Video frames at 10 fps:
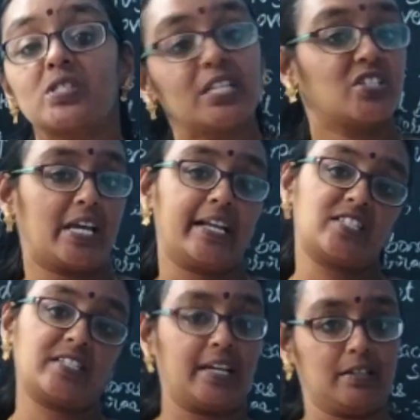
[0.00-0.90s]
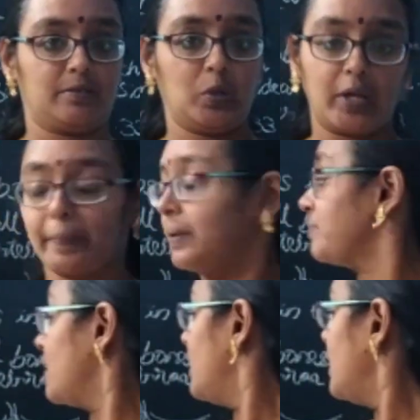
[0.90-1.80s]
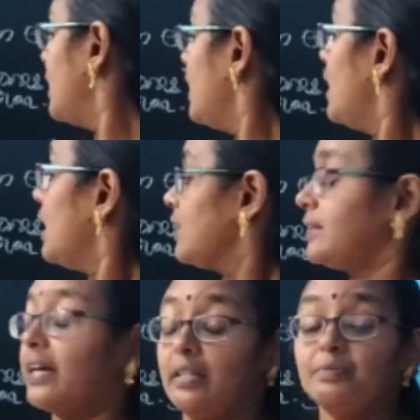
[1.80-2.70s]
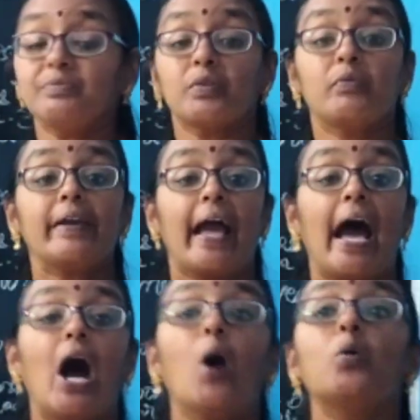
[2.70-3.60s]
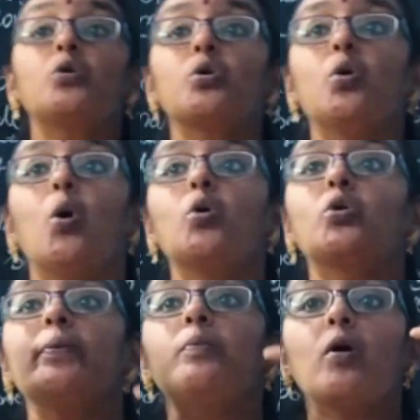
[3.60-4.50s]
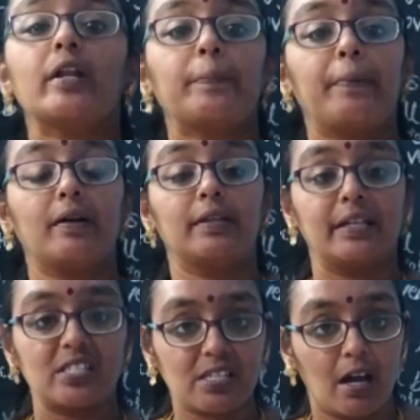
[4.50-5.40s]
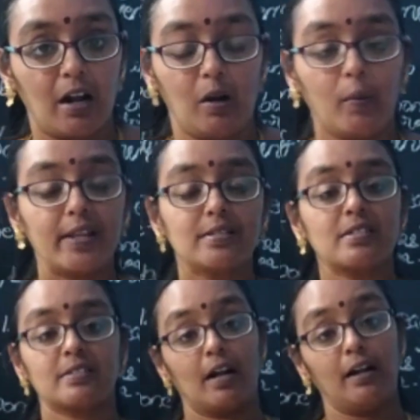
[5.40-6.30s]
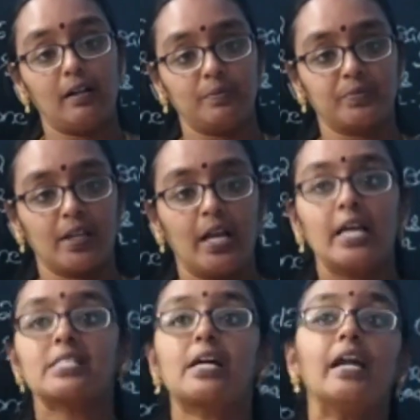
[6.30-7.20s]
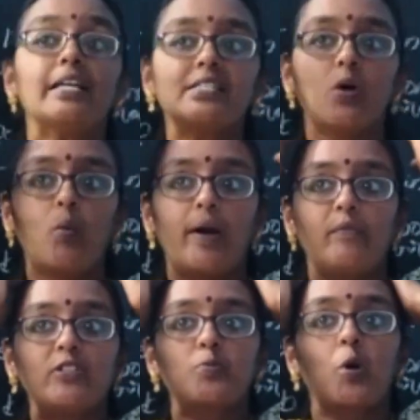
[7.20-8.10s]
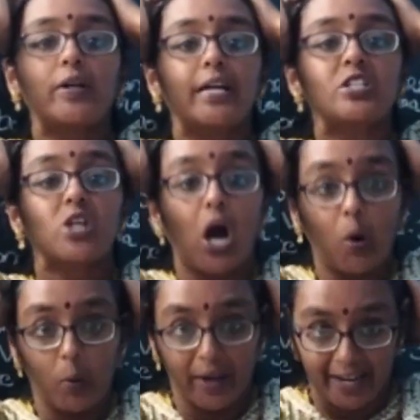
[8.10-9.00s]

sit and stand. Okay, ma? Then we have to go to important part, that is skull. What is the skull? Skull is the one which protects our